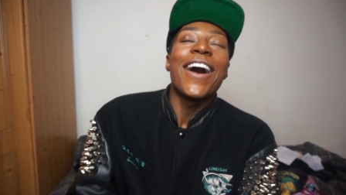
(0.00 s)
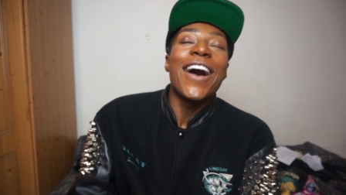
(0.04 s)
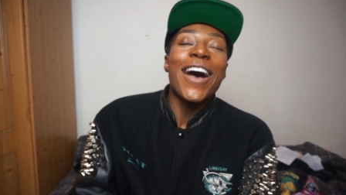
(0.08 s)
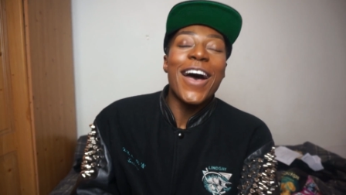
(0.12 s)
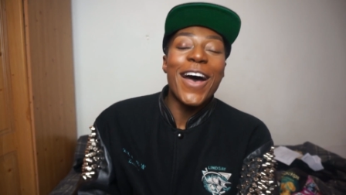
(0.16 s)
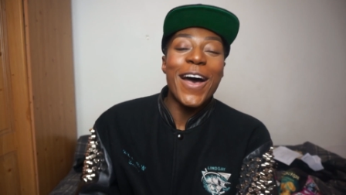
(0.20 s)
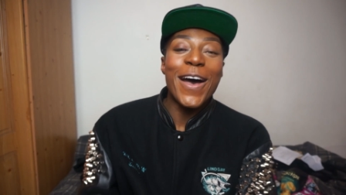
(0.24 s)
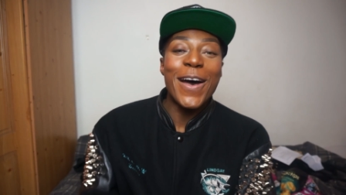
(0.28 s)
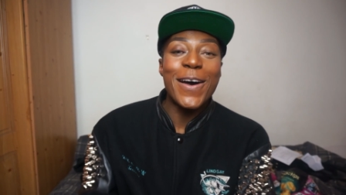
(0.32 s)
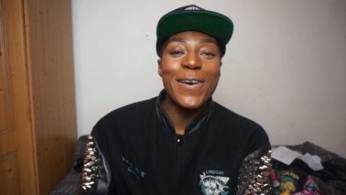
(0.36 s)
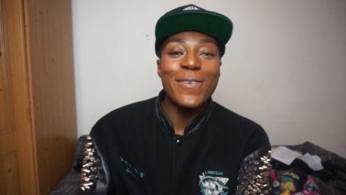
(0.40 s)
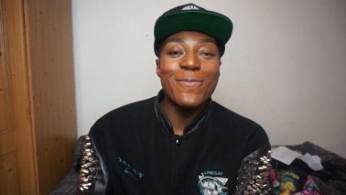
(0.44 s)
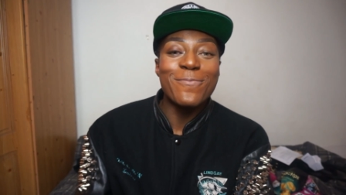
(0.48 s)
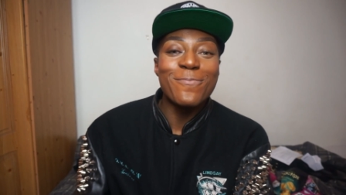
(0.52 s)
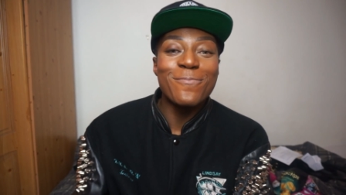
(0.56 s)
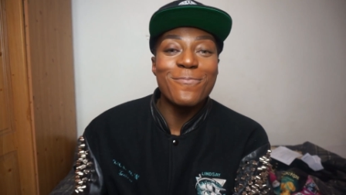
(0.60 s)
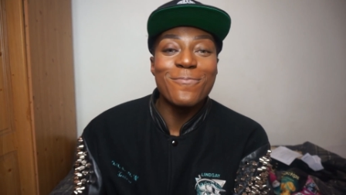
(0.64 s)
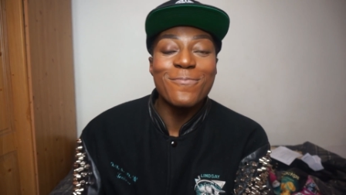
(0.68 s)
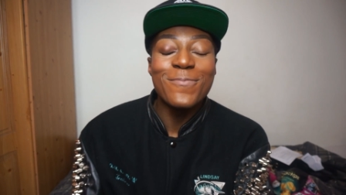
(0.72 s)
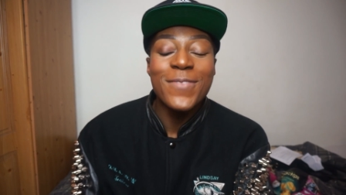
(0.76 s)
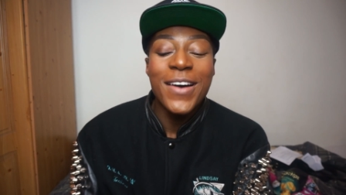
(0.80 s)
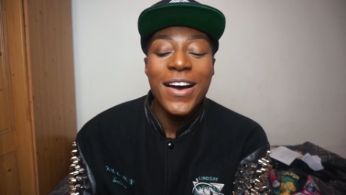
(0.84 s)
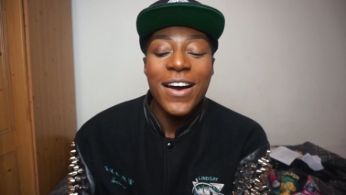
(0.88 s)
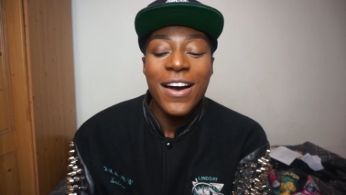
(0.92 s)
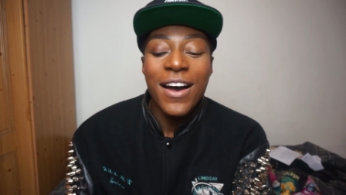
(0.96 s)

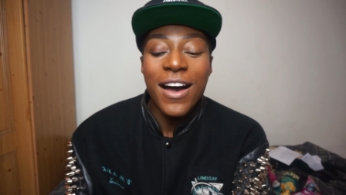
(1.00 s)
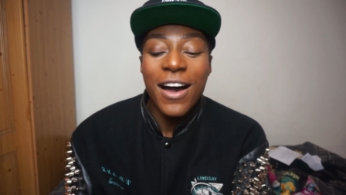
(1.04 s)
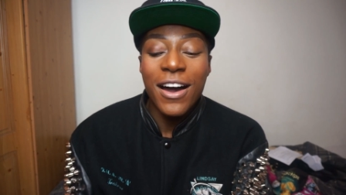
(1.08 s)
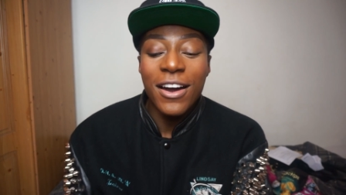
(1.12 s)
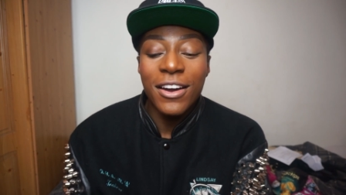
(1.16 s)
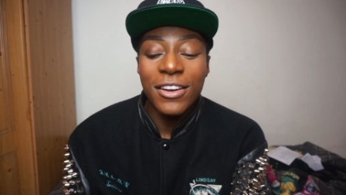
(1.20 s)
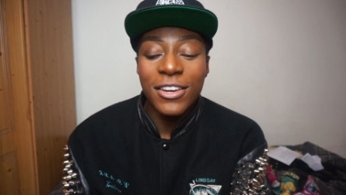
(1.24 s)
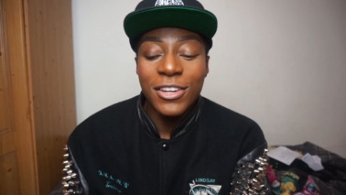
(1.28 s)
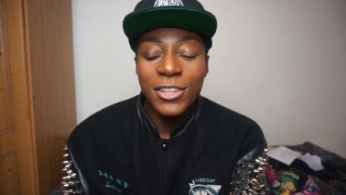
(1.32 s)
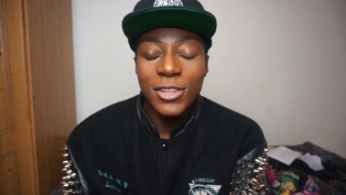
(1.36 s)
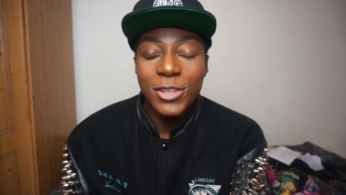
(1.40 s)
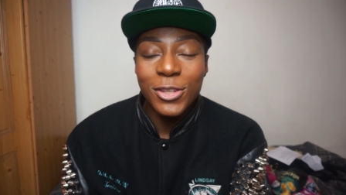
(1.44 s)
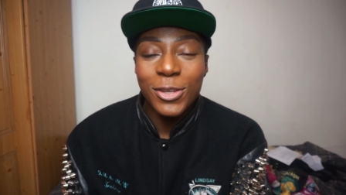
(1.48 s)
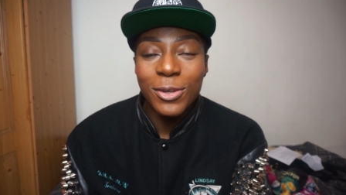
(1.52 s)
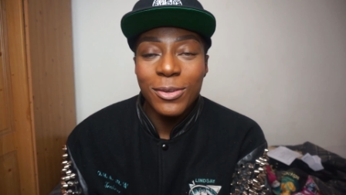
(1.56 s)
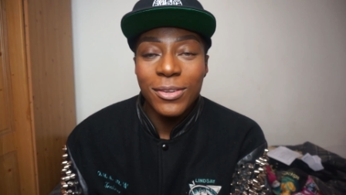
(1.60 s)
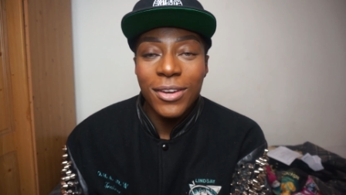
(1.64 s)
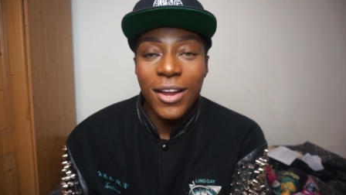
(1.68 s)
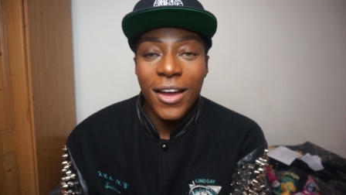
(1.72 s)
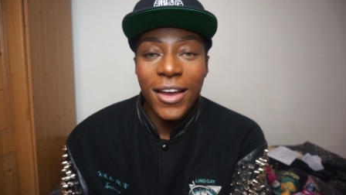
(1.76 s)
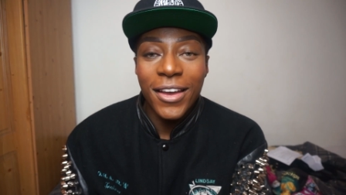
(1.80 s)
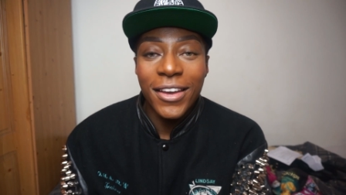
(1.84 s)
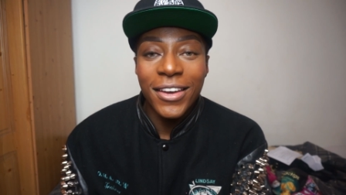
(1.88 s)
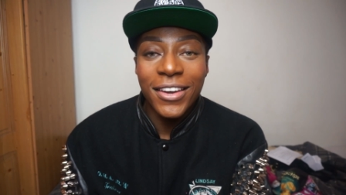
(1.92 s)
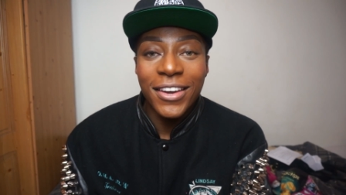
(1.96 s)
Um, I'm gonna do
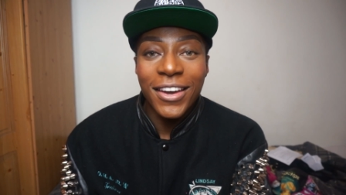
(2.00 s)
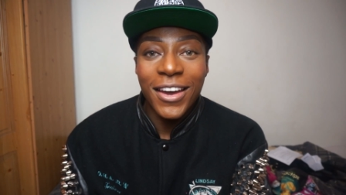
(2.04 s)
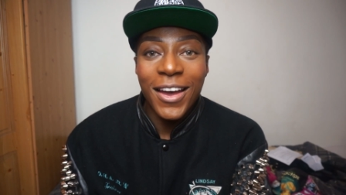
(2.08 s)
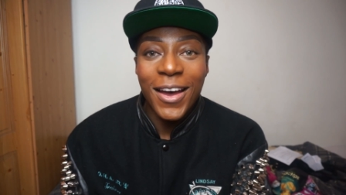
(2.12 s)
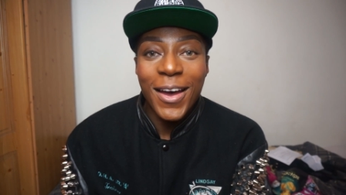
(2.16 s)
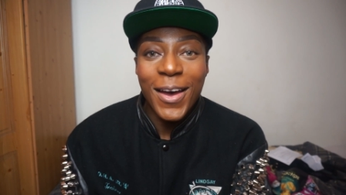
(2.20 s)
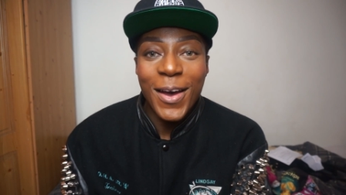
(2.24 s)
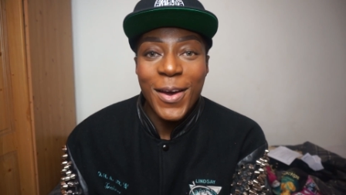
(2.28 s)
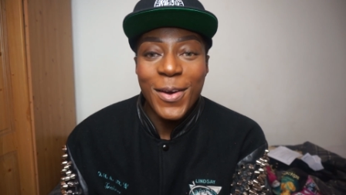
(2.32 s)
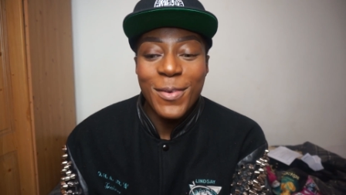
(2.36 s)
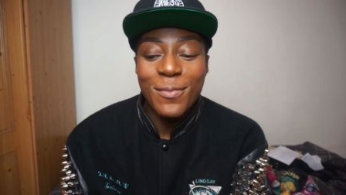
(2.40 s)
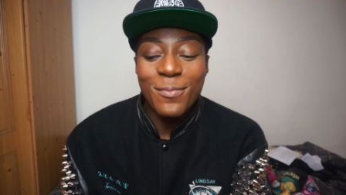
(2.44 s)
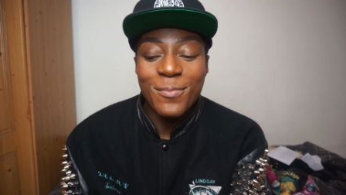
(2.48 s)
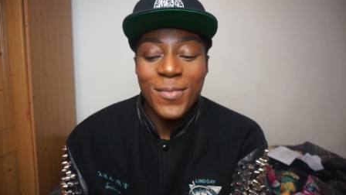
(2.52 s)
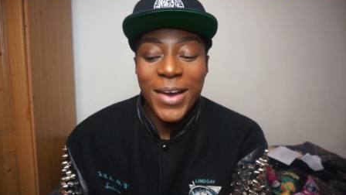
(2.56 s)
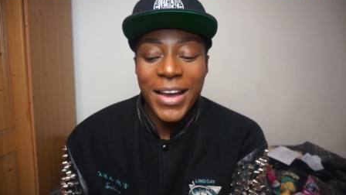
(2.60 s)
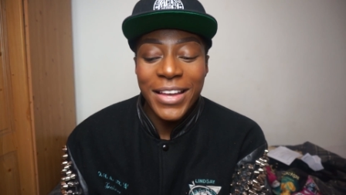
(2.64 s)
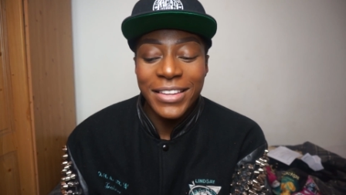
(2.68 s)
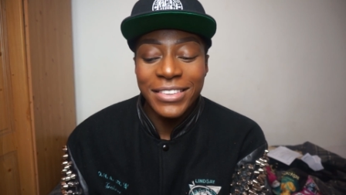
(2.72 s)
like um,